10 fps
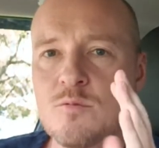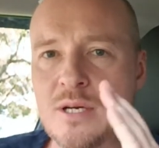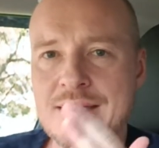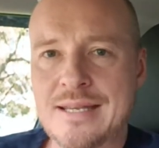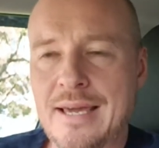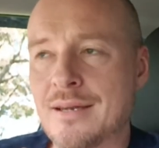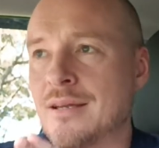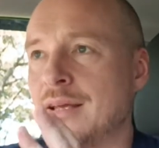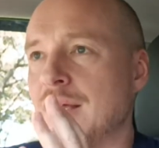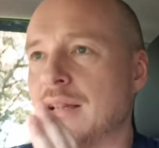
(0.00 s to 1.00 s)
once again,
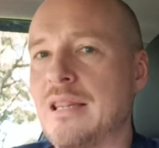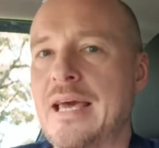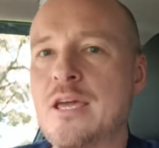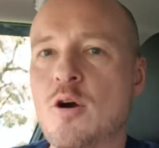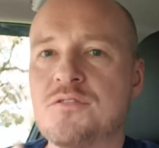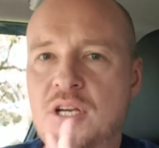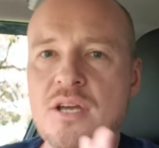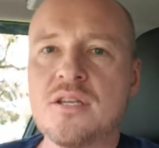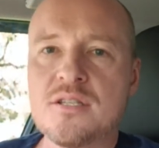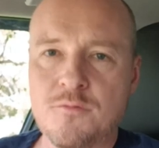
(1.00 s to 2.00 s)
lay off
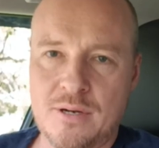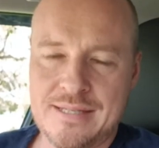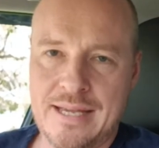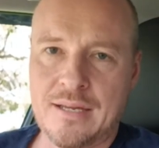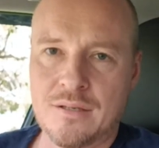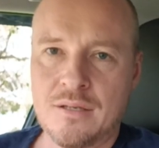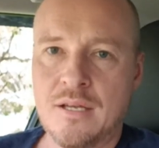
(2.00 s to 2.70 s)
Chinese for a second.